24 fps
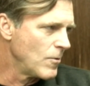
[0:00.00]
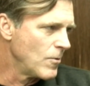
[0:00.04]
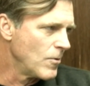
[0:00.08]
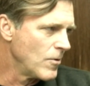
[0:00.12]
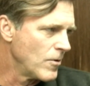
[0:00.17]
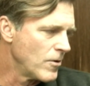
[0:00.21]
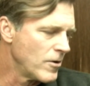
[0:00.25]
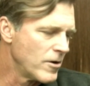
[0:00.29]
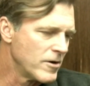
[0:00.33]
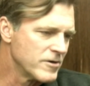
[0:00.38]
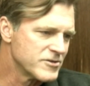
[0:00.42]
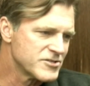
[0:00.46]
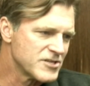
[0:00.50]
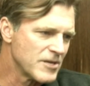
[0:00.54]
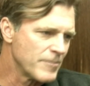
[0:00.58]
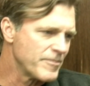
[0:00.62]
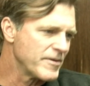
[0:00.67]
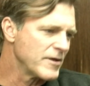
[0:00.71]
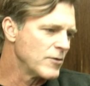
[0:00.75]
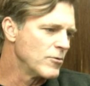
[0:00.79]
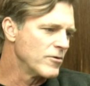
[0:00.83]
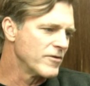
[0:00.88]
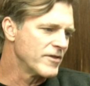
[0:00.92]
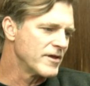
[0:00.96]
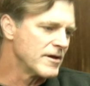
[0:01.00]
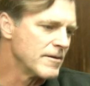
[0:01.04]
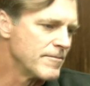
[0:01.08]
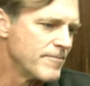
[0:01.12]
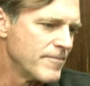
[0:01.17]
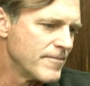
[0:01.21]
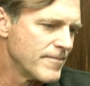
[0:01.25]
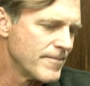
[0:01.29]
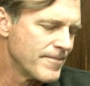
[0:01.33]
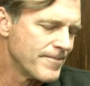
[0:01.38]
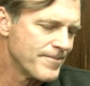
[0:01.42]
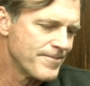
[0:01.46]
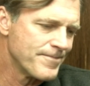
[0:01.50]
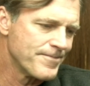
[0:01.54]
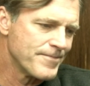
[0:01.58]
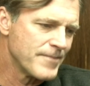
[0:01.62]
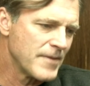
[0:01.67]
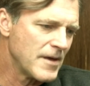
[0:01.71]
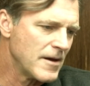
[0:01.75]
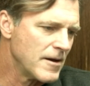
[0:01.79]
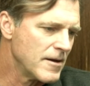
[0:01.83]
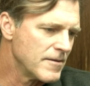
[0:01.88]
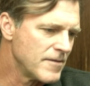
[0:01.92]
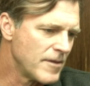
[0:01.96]
or something with a
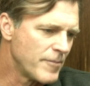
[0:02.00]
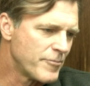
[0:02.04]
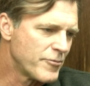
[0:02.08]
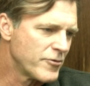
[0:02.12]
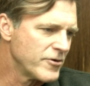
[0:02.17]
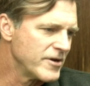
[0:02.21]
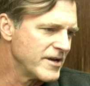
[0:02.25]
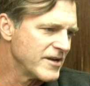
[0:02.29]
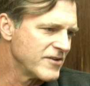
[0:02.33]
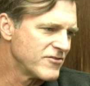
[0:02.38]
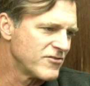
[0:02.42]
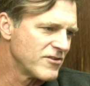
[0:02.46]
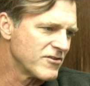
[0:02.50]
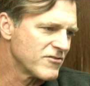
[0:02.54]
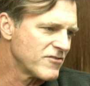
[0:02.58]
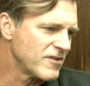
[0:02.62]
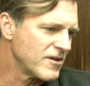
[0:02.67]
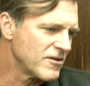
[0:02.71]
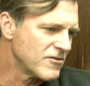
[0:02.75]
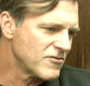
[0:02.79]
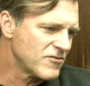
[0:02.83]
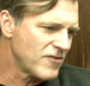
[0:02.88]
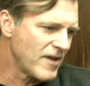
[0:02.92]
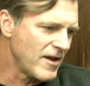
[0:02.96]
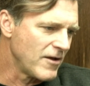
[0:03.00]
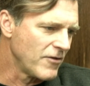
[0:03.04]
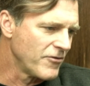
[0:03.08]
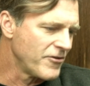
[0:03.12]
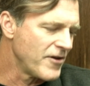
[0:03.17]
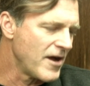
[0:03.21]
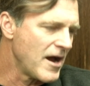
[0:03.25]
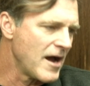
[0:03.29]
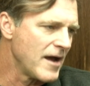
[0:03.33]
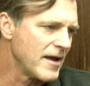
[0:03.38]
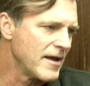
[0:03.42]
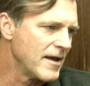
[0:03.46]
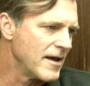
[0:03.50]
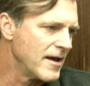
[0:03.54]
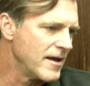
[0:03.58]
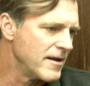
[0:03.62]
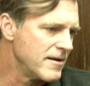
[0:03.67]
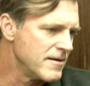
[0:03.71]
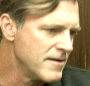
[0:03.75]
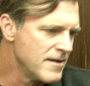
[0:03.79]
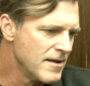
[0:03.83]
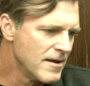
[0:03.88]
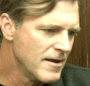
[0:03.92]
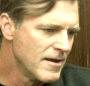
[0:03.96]
pre-existing sale
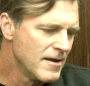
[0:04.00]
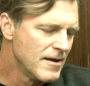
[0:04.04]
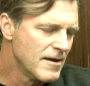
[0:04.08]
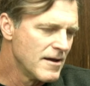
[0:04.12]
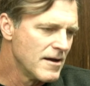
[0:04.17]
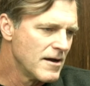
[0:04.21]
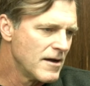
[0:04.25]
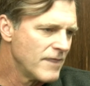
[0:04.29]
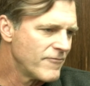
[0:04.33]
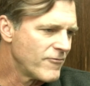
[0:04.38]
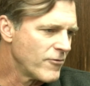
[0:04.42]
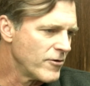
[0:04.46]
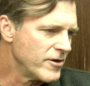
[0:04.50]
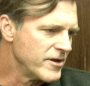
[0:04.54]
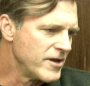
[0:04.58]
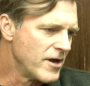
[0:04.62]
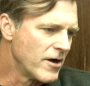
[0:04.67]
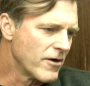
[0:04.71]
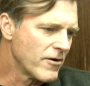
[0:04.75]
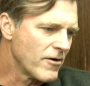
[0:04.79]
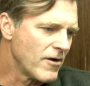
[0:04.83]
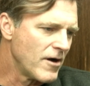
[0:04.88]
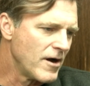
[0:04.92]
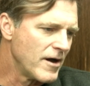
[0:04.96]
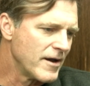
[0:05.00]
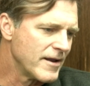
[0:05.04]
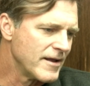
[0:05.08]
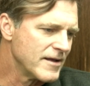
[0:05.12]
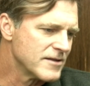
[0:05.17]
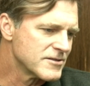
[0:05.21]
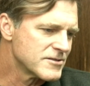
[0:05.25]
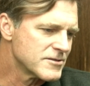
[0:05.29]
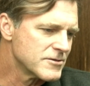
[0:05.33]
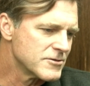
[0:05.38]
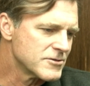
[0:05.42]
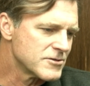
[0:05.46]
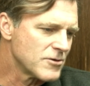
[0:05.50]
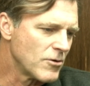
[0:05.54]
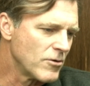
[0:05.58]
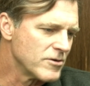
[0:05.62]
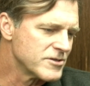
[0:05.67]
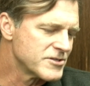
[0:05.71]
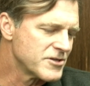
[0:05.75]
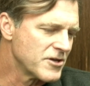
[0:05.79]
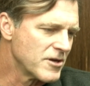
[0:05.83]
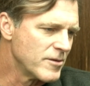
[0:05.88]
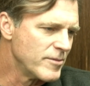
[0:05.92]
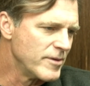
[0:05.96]
tie-in for a younger audience. There's
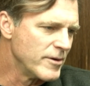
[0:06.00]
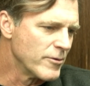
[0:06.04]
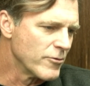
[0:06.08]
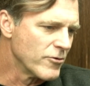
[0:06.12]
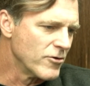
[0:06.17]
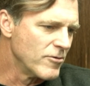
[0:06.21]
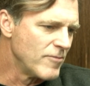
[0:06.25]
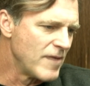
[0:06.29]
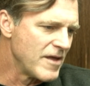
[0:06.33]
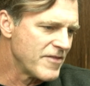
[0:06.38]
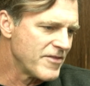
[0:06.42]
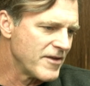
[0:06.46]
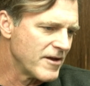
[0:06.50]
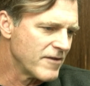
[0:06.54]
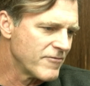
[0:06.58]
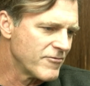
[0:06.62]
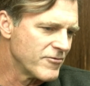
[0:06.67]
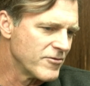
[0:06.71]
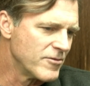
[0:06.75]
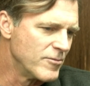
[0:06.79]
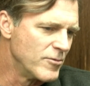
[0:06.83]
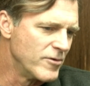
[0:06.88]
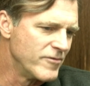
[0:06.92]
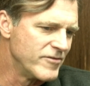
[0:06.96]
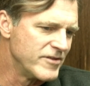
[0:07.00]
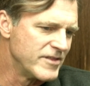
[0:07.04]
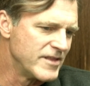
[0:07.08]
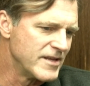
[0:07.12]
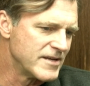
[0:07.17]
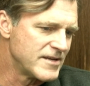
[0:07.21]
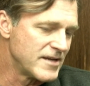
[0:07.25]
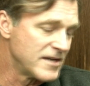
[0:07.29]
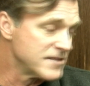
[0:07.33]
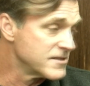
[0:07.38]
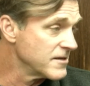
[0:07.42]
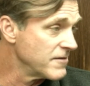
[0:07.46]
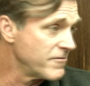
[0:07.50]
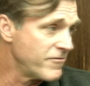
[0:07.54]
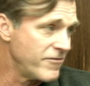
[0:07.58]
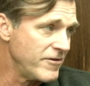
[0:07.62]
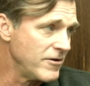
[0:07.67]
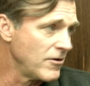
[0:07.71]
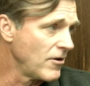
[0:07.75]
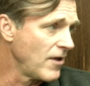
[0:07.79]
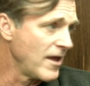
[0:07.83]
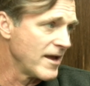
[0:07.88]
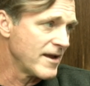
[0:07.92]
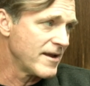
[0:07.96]
always going to be room, I think, for the movie that doesn't
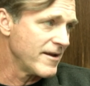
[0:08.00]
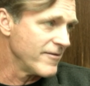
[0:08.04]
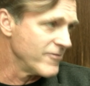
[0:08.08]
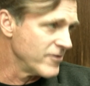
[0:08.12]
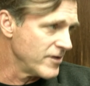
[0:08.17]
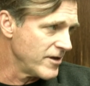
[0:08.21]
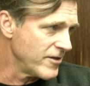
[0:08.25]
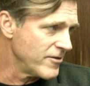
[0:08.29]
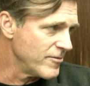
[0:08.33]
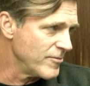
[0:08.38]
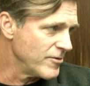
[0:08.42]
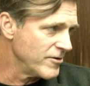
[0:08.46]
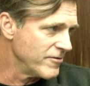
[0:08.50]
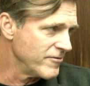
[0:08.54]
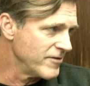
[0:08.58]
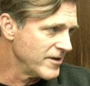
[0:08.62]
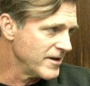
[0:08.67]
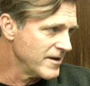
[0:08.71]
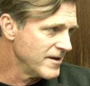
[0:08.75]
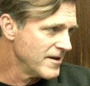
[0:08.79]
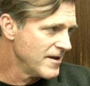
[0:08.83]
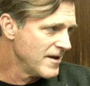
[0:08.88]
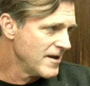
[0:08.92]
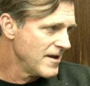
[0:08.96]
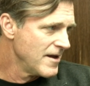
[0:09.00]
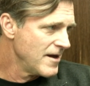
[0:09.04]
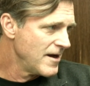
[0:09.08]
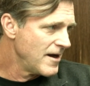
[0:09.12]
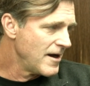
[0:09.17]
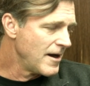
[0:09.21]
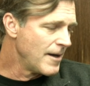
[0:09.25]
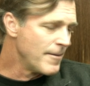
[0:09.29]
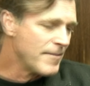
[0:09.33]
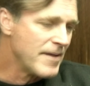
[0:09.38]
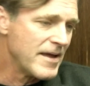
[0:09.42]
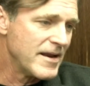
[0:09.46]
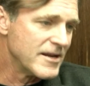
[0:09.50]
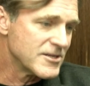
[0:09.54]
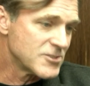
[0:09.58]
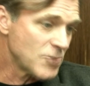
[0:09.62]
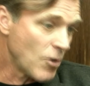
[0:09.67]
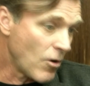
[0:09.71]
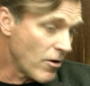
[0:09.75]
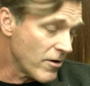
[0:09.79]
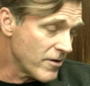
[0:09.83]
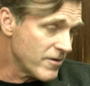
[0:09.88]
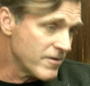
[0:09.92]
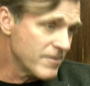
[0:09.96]
feel like every other movie. And it's
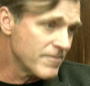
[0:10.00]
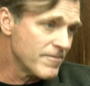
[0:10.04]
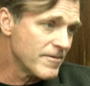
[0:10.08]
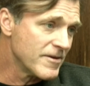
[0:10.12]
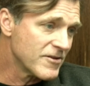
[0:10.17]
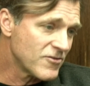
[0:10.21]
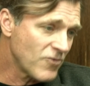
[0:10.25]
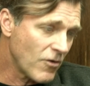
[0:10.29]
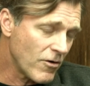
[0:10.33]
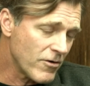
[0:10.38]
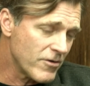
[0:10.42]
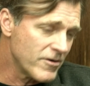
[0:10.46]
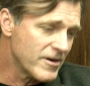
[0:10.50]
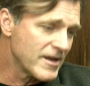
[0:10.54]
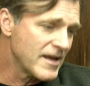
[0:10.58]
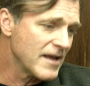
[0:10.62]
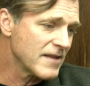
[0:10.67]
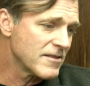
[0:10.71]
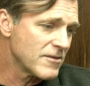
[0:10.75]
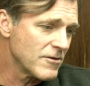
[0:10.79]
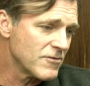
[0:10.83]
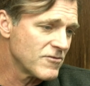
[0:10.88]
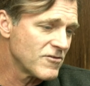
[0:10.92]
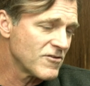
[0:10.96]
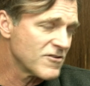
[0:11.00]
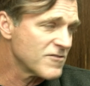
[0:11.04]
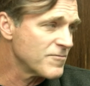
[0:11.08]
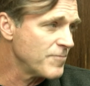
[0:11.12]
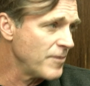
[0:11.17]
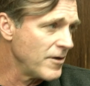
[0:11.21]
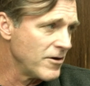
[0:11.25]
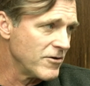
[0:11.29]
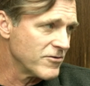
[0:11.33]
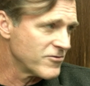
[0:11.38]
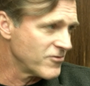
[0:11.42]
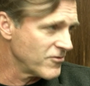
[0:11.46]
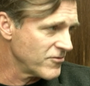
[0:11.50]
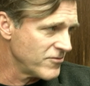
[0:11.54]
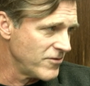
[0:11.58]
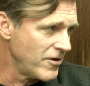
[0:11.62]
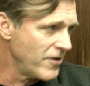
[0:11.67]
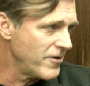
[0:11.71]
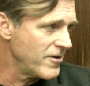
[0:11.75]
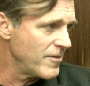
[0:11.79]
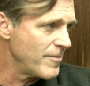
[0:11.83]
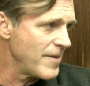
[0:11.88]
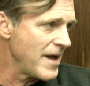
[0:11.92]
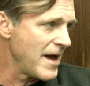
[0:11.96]
harder to get those exposed. There's no
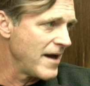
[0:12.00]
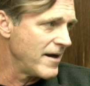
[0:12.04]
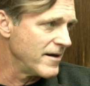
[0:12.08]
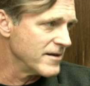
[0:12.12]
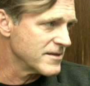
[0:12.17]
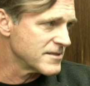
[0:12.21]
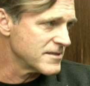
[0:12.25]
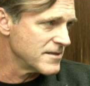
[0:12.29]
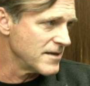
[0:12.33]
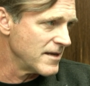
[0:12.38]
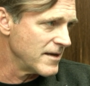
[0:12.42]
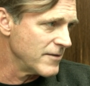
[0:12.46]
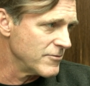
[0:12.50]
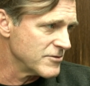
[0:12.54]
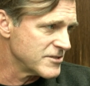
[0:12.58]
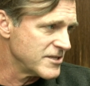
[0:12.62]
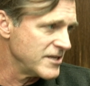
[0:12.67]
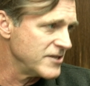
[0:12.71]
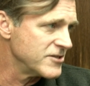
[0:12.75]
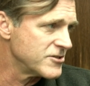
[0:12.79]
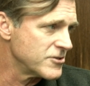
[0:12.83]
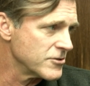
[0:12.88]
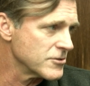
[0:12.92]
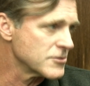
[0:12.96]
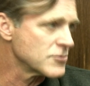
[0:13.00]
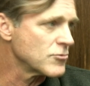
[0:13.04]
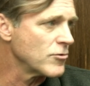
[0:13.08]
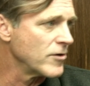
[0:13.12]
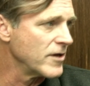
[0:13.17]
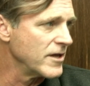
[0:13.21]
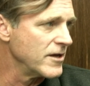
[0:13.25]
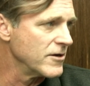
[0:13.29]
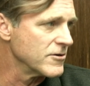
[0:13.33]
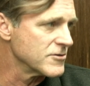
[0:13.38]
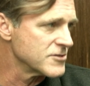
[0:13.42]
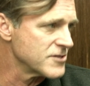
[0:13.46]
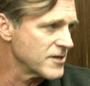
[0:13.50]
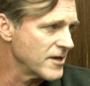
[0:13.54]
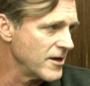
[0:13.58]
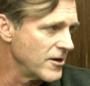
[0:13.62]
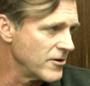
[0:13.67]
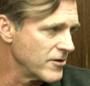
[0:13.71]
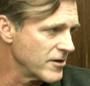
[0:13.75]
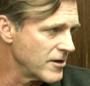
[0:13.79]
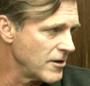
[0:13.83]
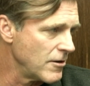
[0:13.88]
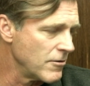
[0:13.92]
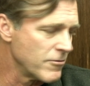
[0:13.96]
doubt about it. It was easier 20 years ago
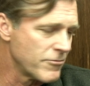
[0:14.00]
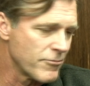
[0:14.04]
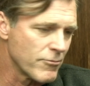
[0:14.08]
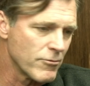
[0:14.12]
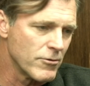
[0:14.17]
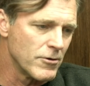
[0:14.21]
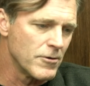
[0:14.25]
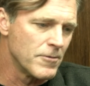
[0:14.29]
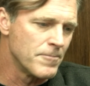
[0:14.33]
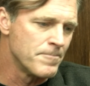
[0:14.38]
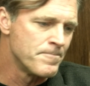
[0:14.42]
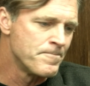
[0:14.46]
to go through